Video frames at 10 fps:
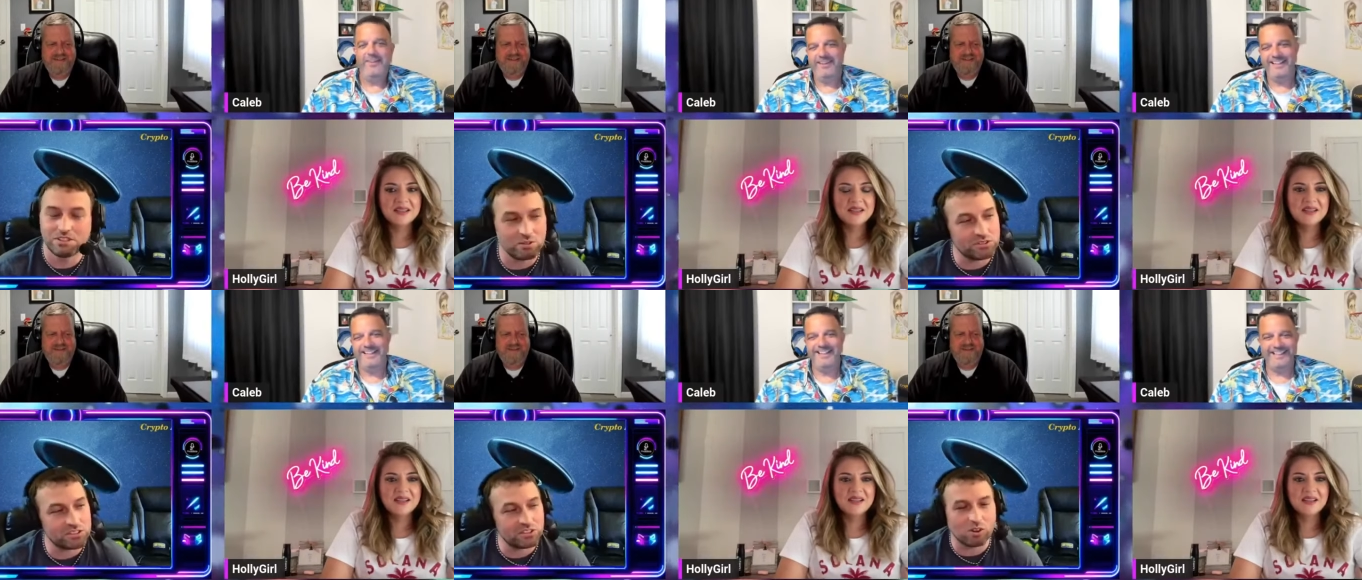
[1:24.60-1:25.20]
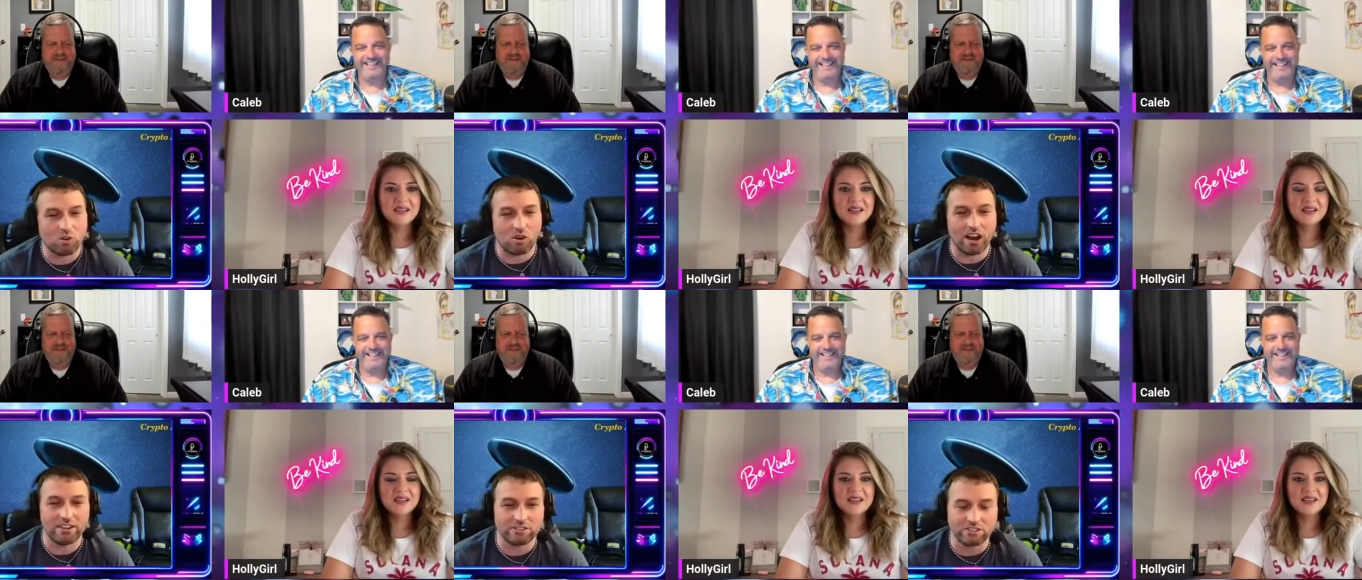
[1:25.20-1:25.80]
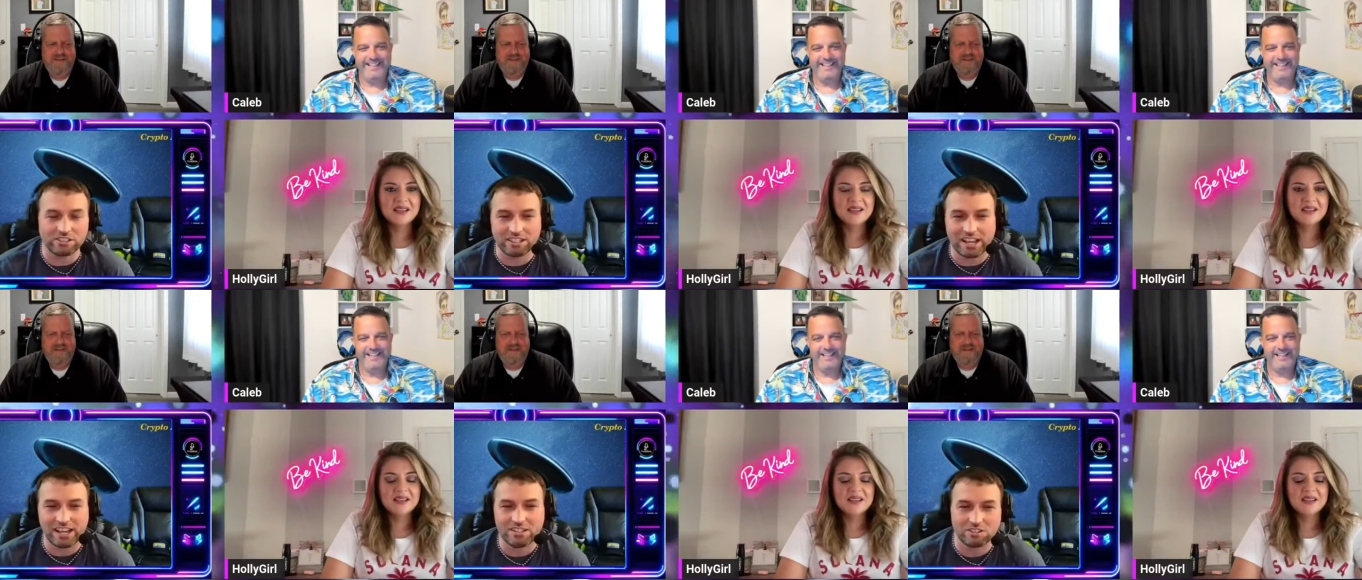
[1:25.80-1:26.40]
Speaker 1: but she was a little quieter
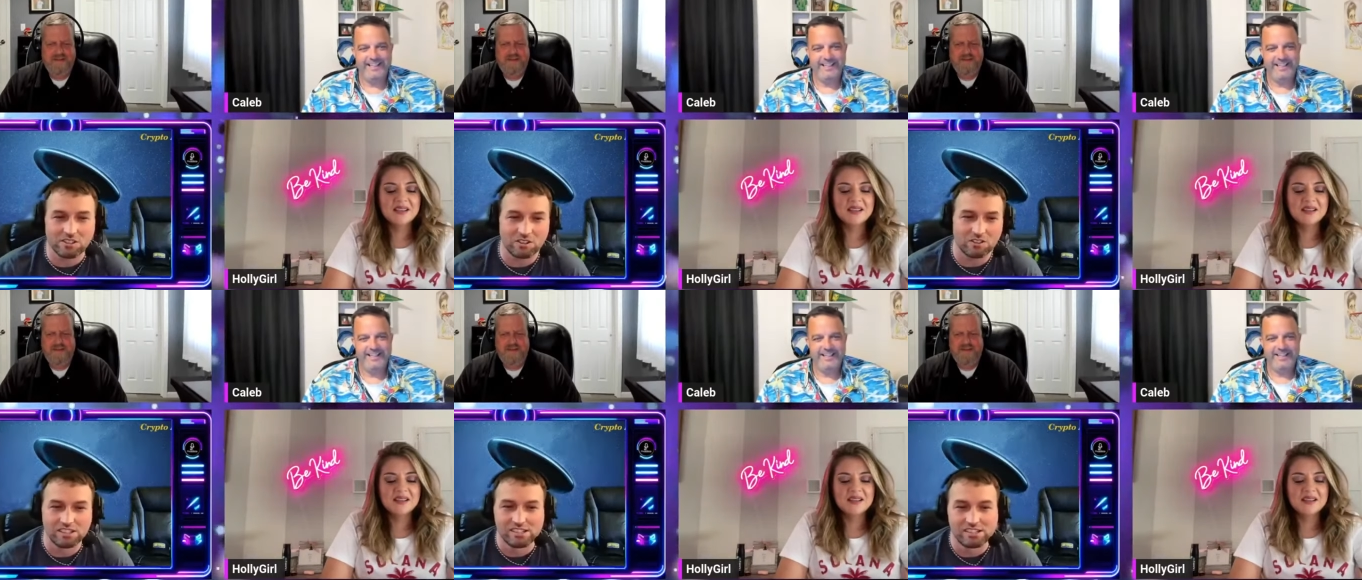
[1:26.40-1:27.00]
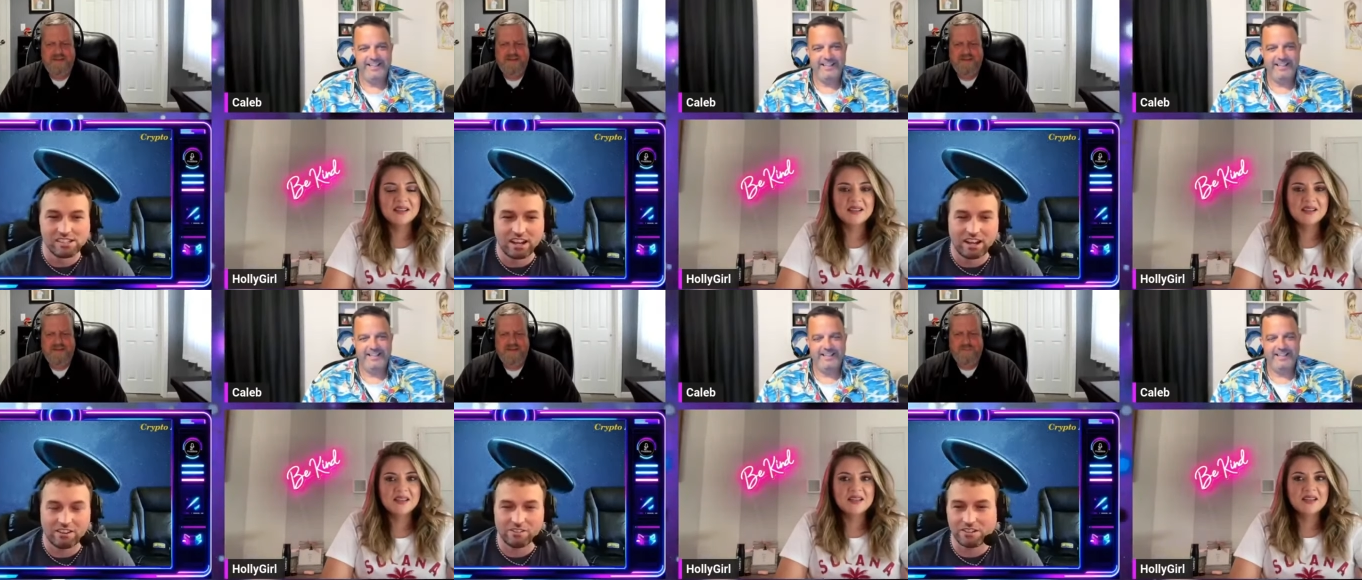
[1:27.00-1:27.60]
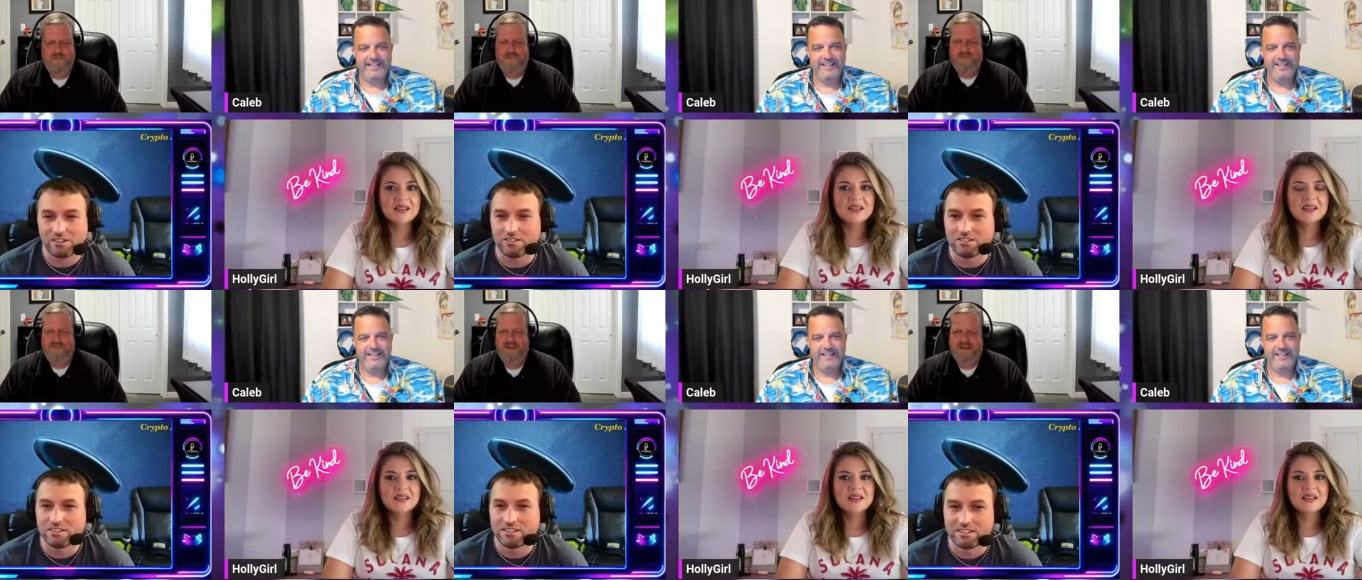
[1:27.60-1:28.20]
today, so I don't know.